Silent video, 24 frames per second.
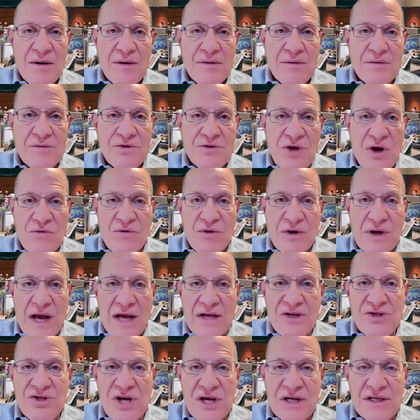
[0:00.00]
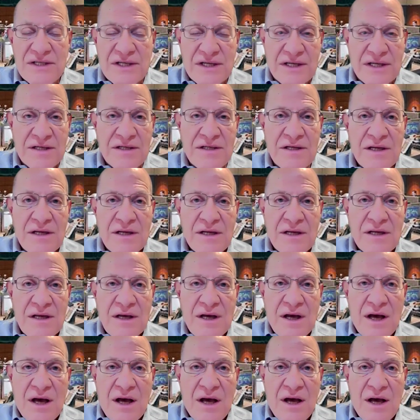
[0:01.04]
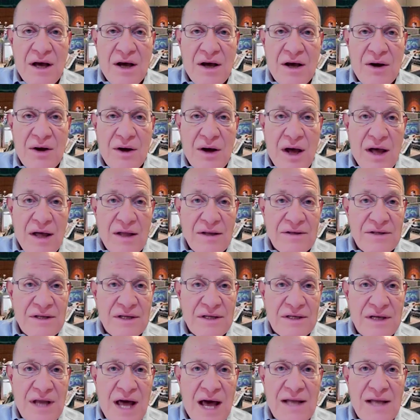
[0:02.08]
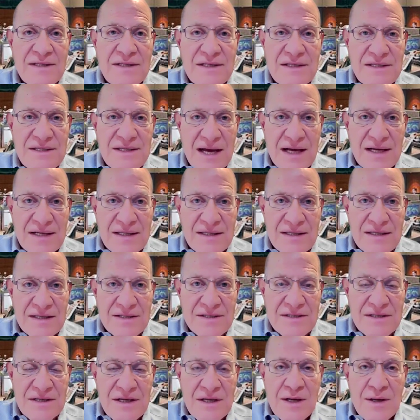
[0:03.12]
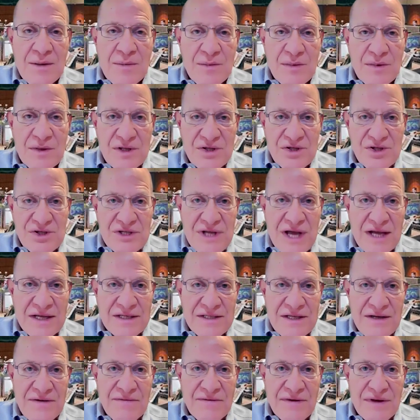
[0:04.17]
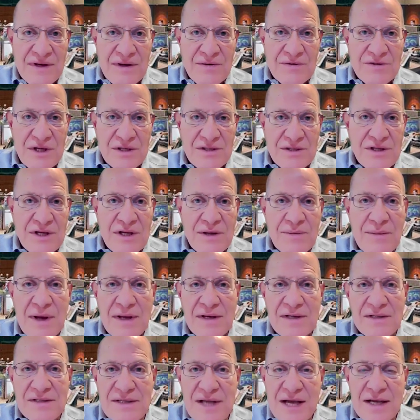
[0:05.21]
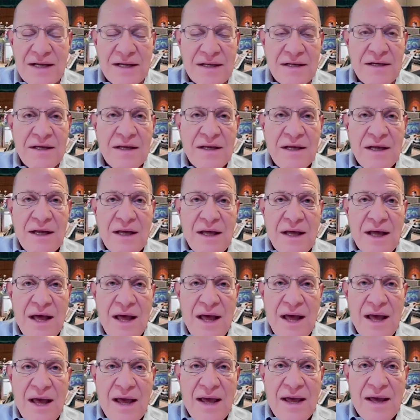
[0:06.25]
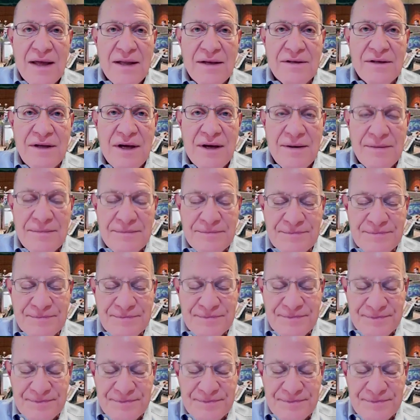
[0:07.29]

software got checked in, uh, did not detect this malicious activity, which I'll tell you about in a second, and um,